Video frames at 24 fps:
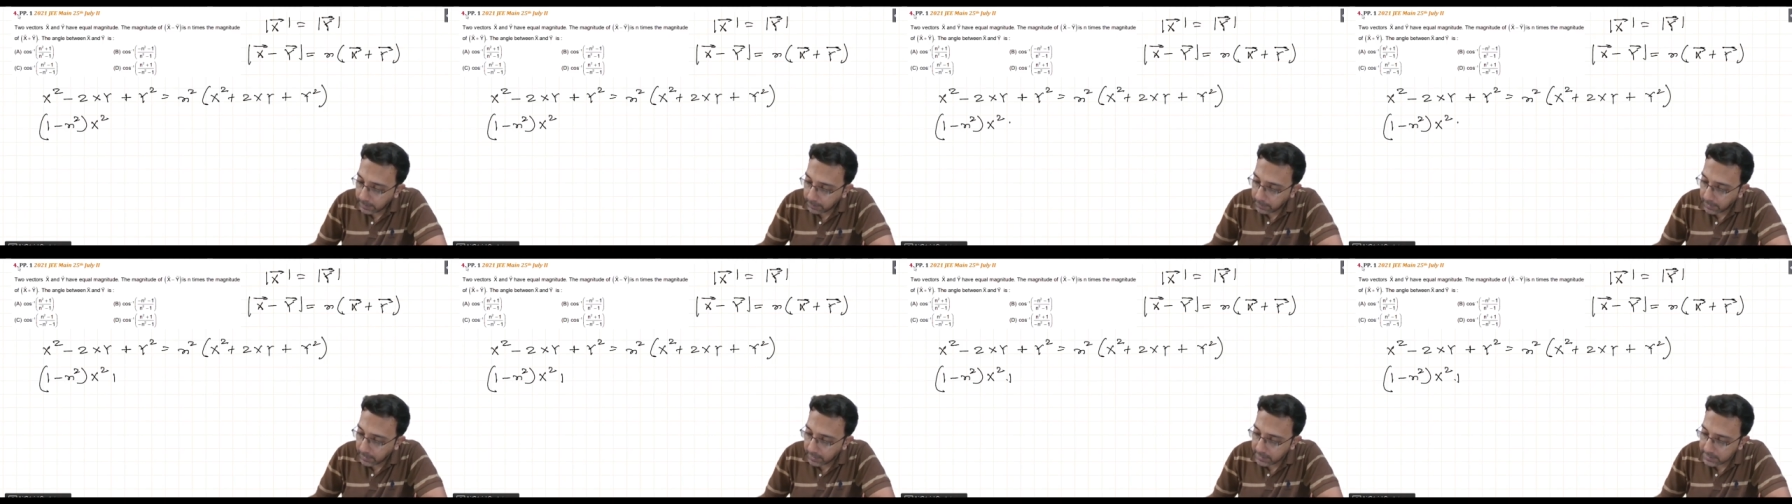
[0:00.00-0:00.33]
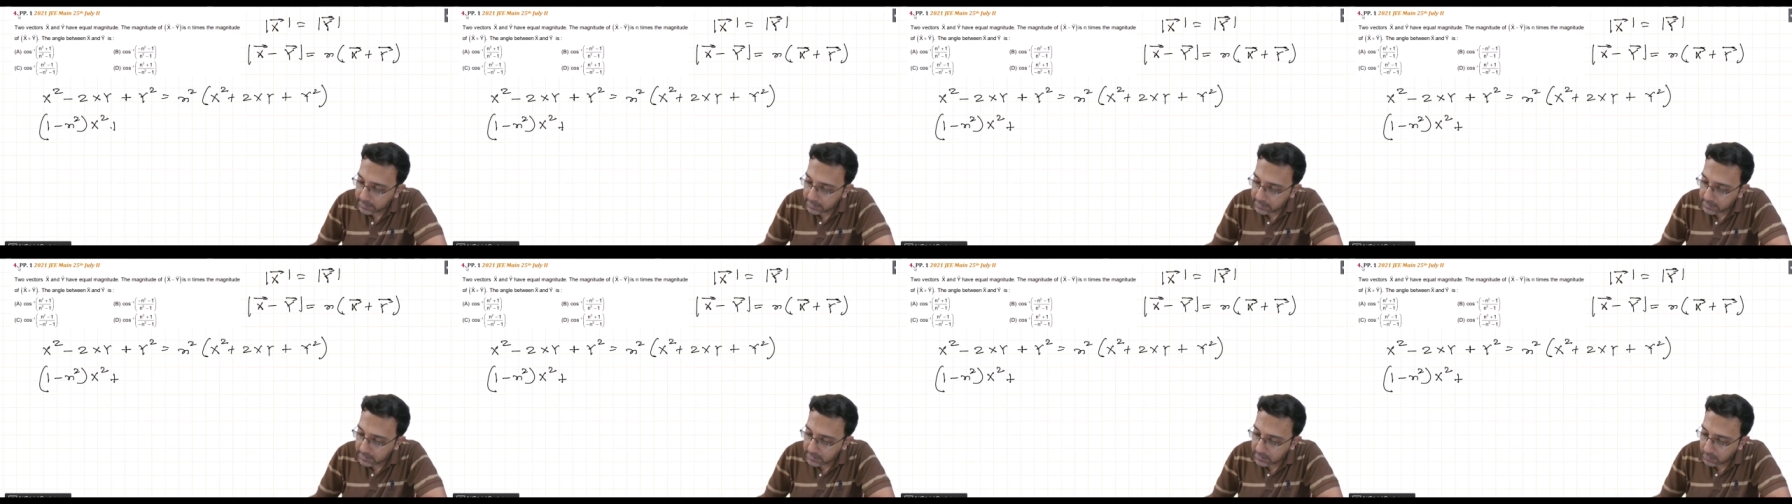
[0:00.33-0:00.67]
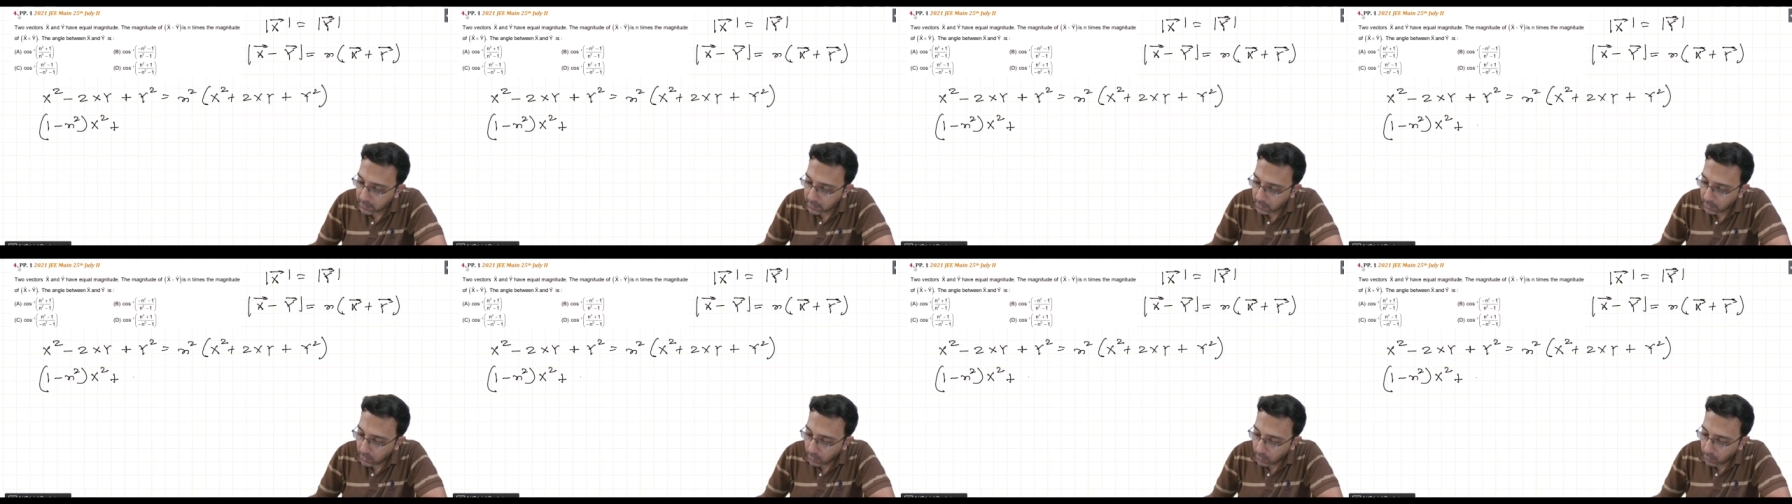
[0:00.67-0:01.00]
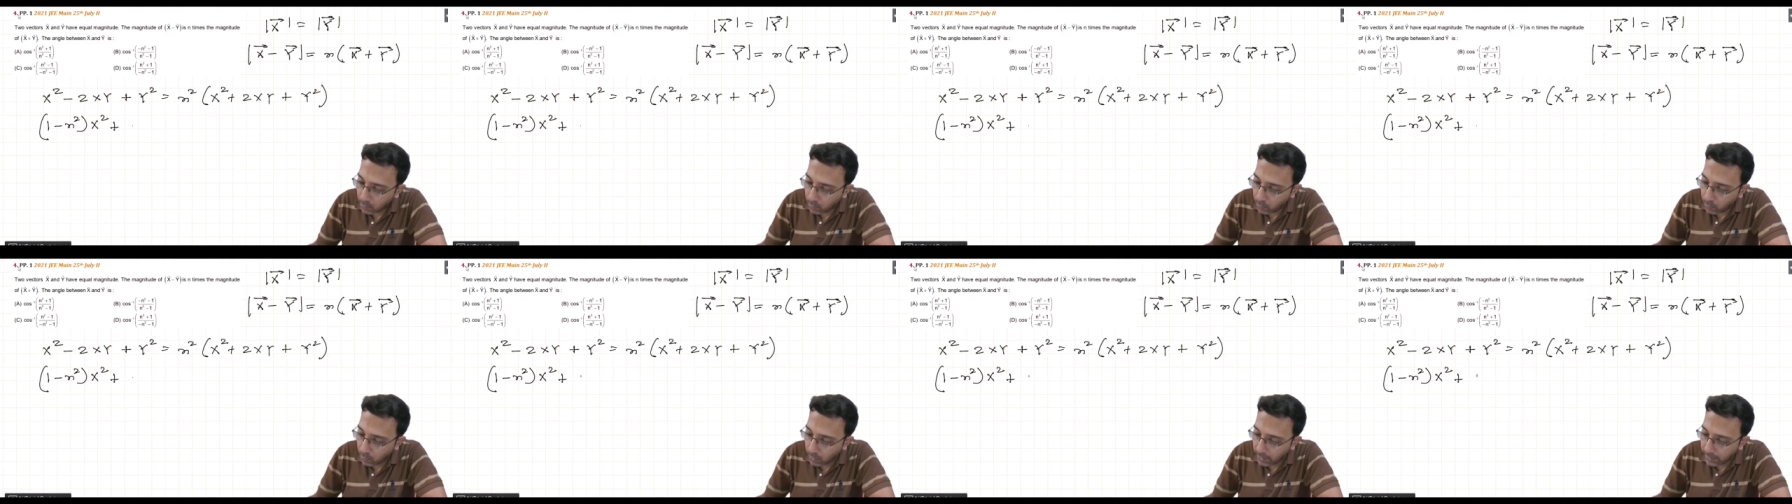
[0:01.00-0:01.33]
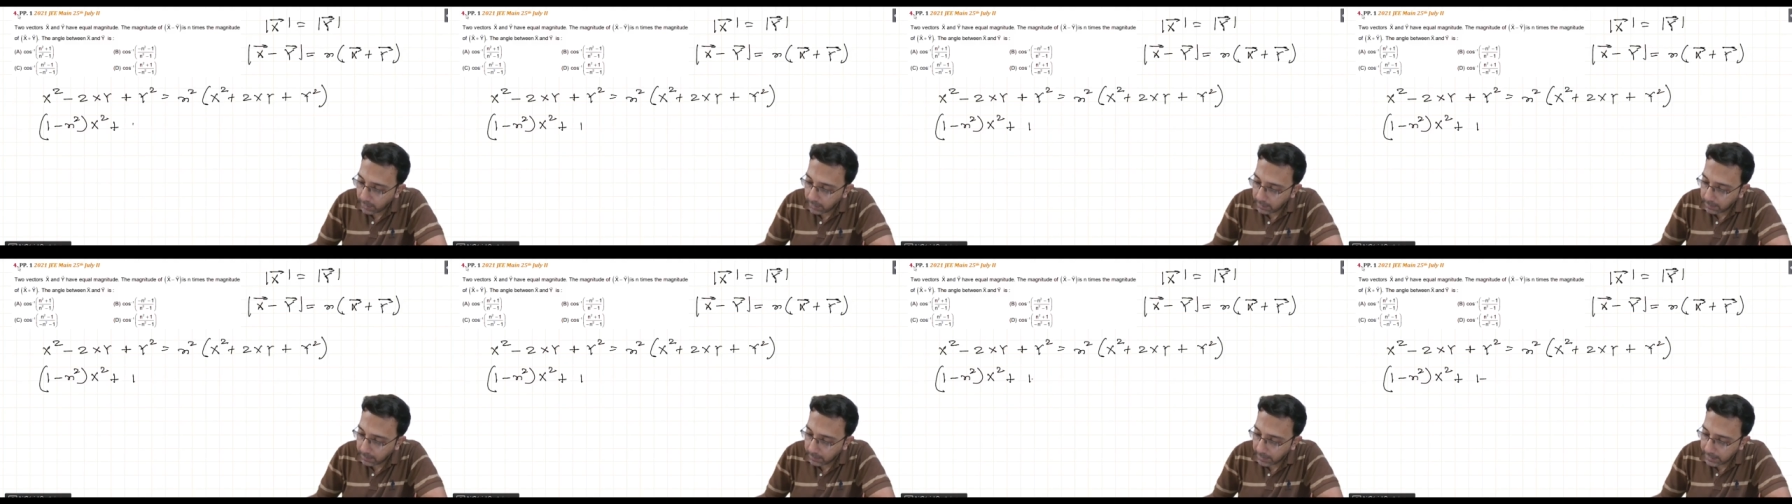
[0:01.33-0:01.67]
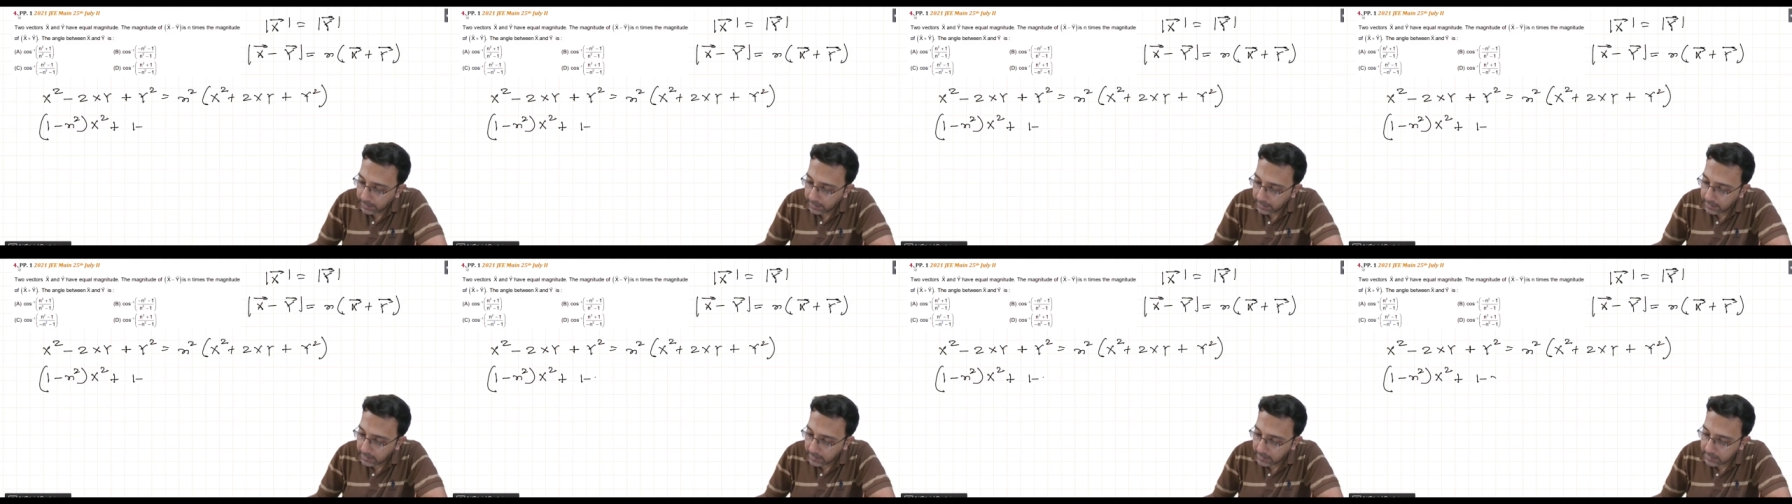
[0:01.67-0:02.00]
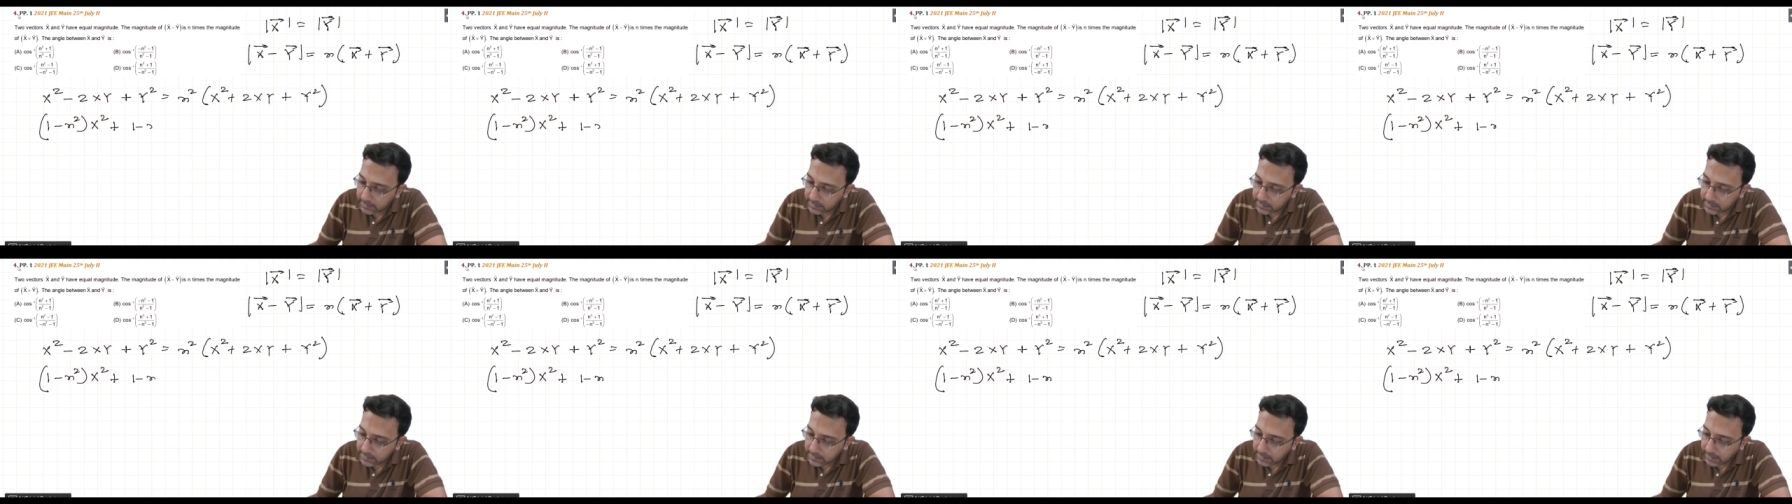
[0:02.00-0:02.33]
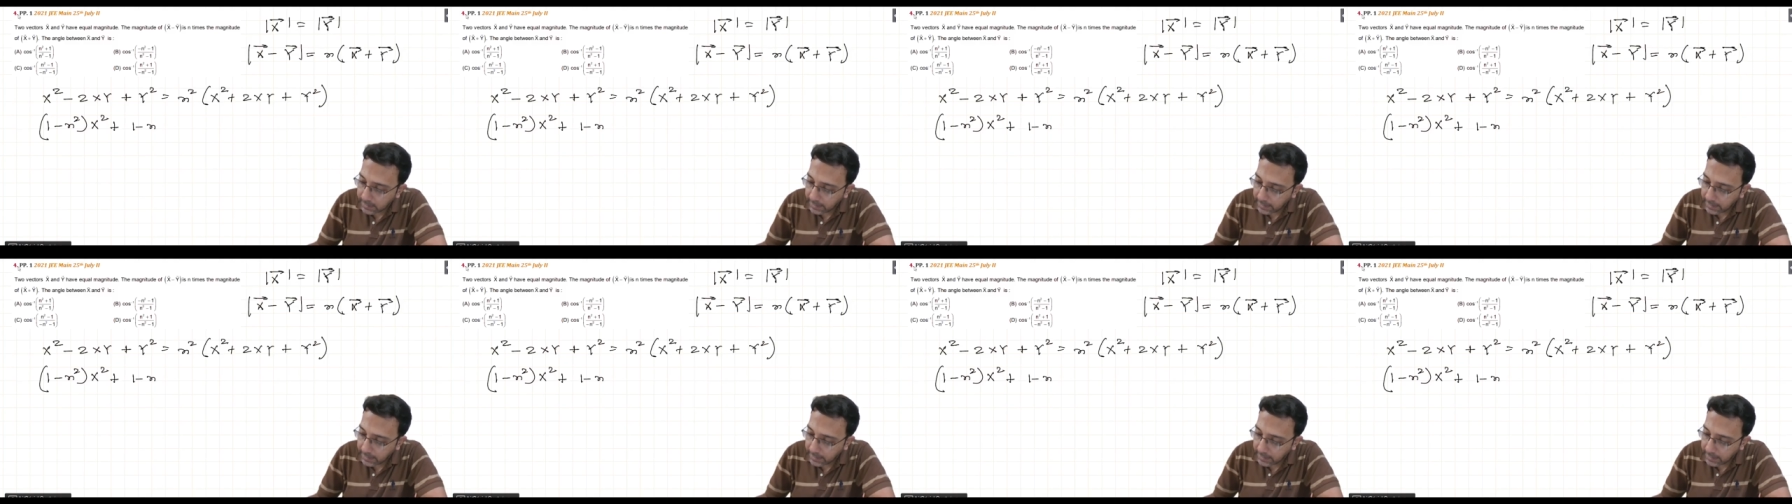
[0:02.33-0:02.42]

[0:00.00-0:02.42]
plus 1 minus